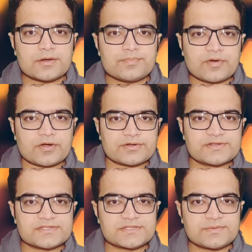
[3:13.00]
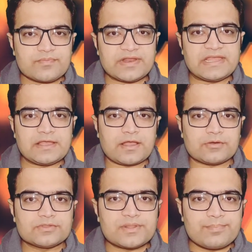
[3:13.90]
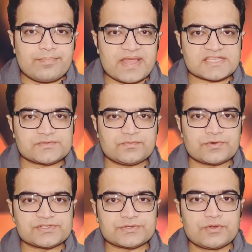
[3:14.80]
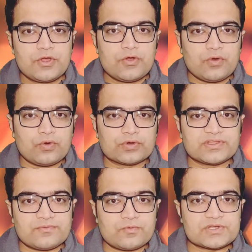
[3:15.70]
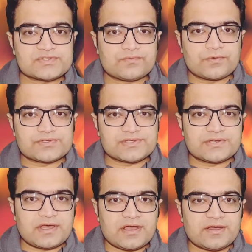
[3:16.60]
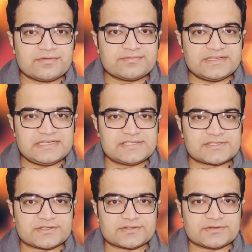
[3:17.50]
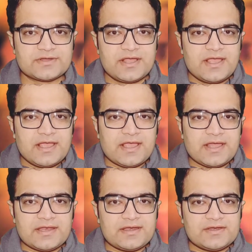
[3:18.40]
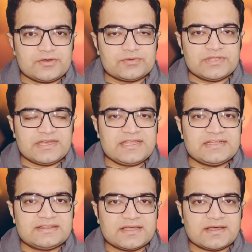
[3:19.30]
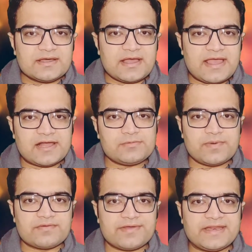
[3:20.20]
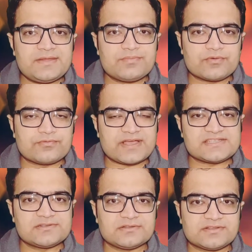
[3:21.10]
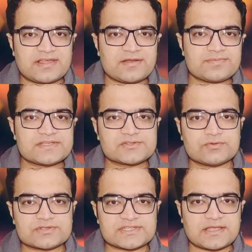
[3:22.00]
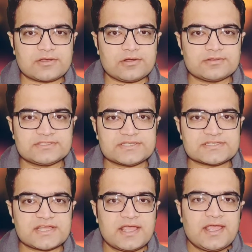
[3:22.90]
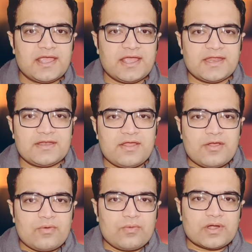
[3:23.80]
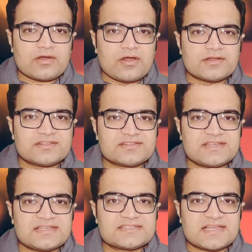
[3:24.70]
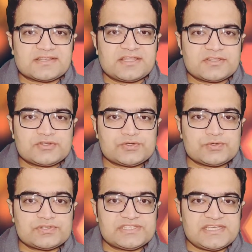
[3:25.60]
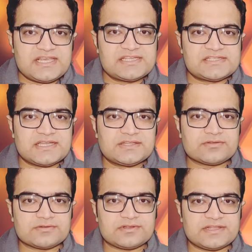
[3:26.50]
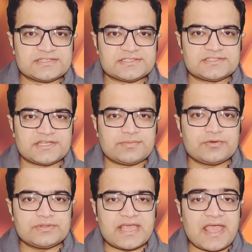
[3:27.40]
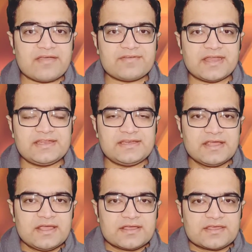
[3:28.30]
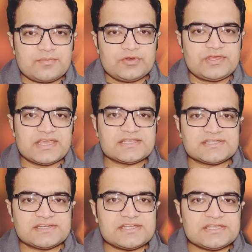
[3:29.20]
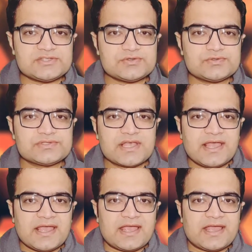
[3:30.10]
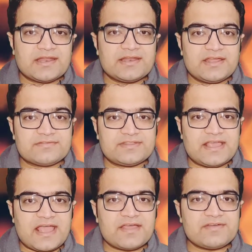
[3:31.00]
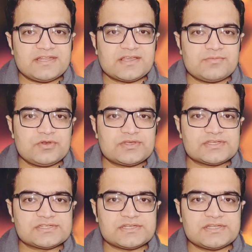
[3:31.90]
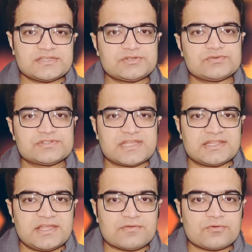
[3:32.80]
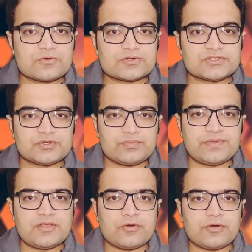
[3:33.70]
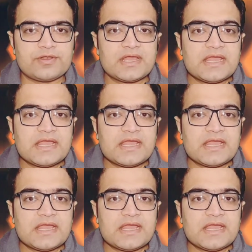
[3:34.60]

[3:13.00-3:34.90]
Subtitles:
partners bringing out the best version or the worst version of each other? And do they need the help of any professional therapist or psychologist? And what are the things that they should change in the relationship? Do they have any communication issues? And if they have any communication issues, then their focus should be on